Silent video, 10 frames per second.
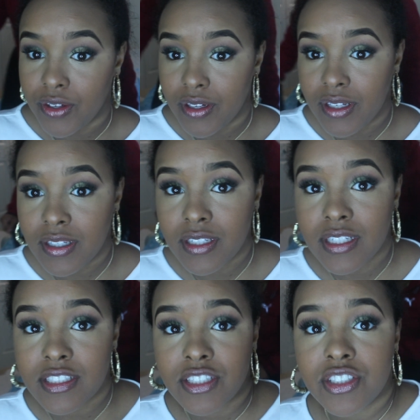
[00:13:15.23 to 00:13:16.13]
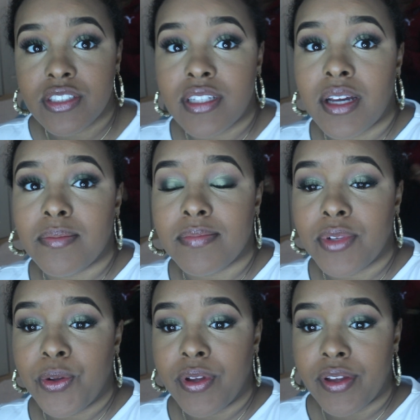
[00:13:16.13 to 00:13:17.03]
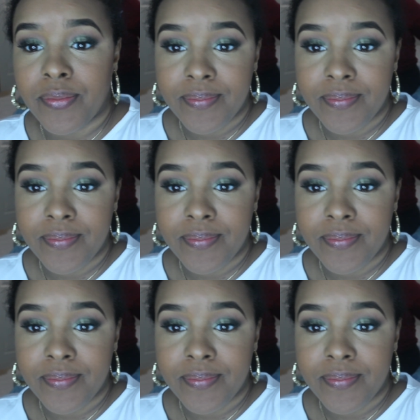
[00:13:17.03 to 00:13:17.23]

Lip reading: I guess I should stop there. Okay.